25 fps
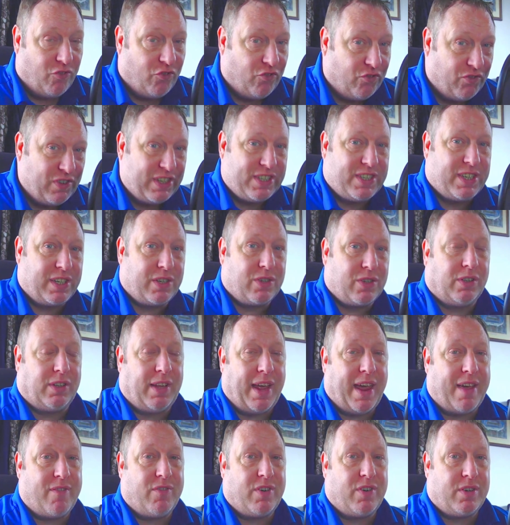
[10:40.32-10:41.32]
physical
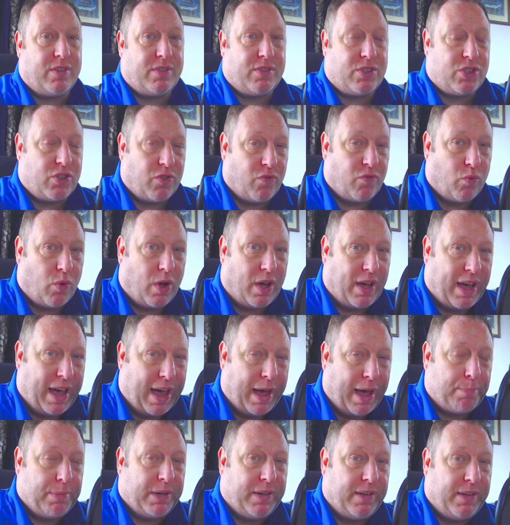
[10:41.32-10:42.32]
evidence of what
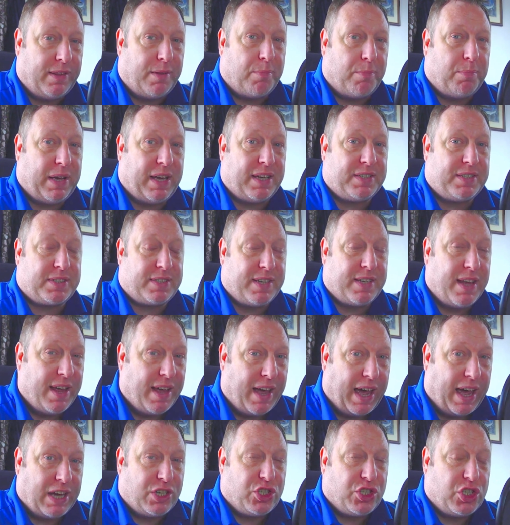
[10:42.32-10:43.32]
happened in the past
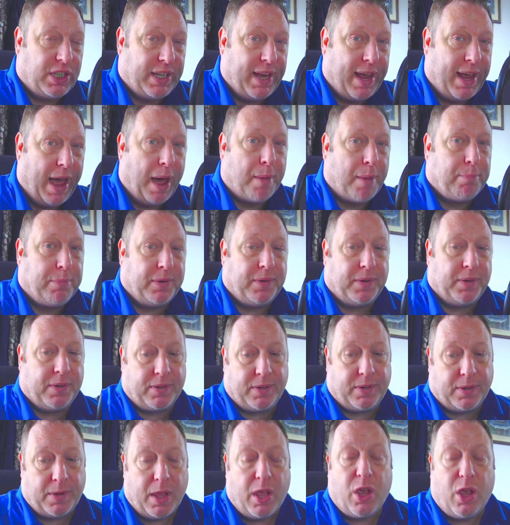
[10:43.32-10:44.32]
actually happened.
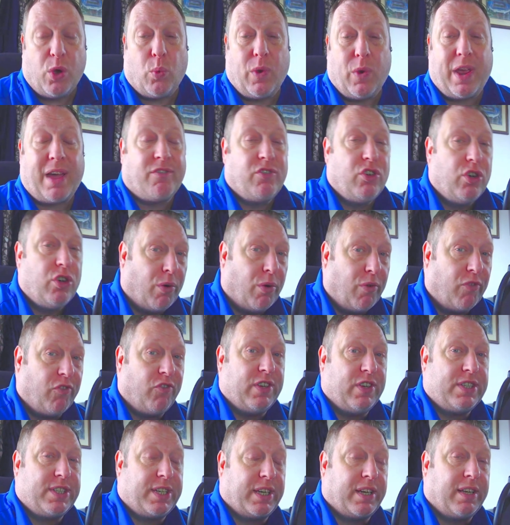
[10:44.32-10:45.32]
We have no
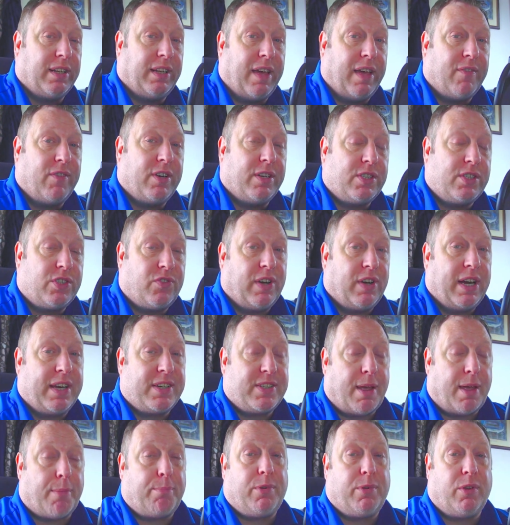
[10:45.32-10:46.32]
physical evidence, for
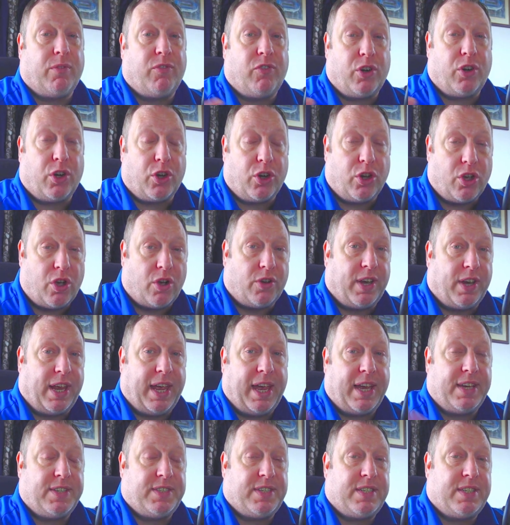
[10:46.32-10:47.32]
example, for a God
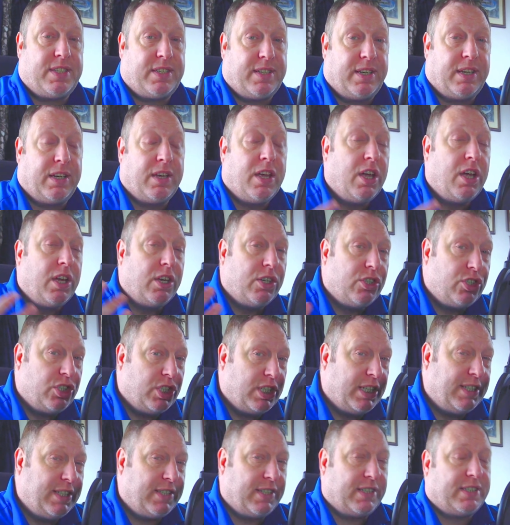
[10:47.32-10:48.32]
existing,
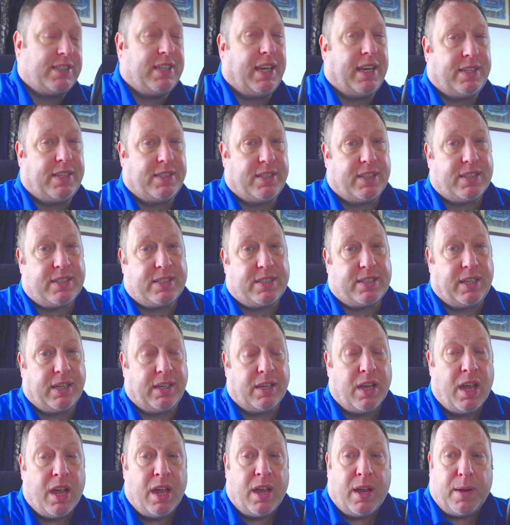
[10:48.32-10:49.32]
Jesus existing,
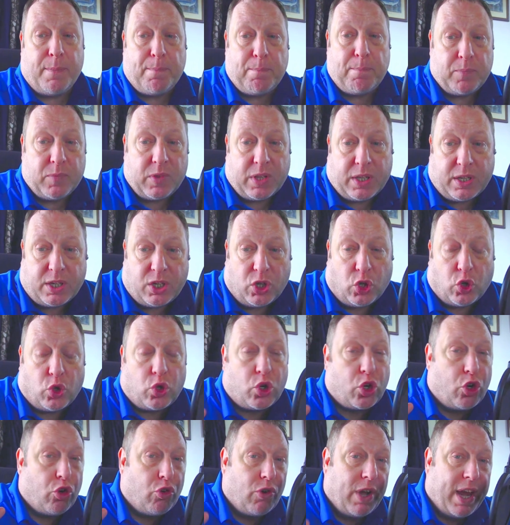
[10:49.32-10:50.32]

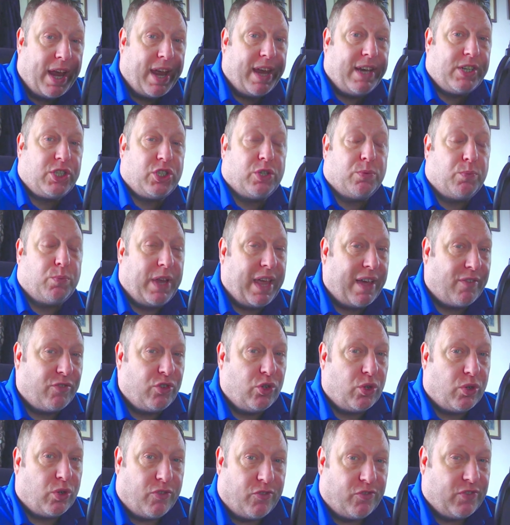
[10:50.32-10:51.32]
creation. We have
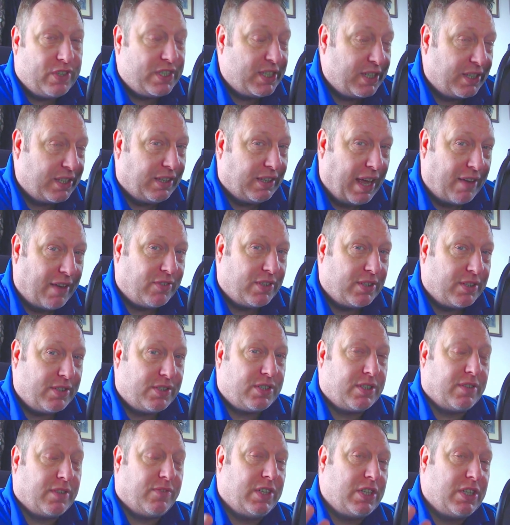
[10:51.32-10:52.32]
no physical
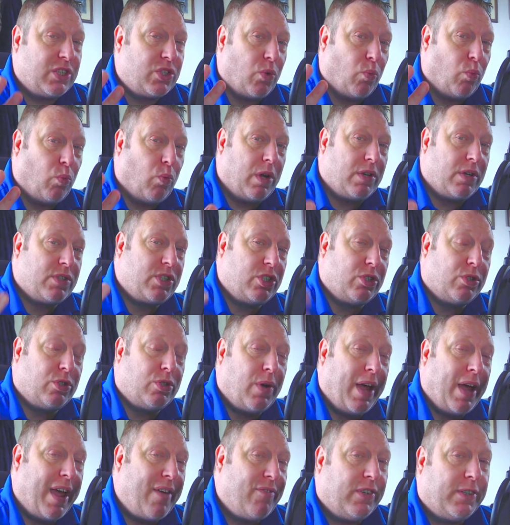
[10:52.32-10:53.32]
evidence of this
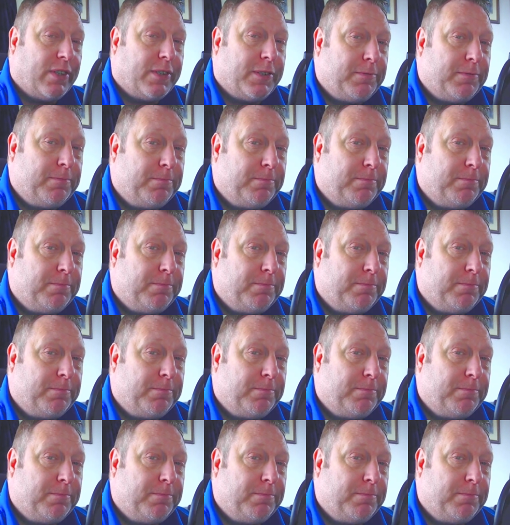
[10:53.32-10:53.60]
whatsoever.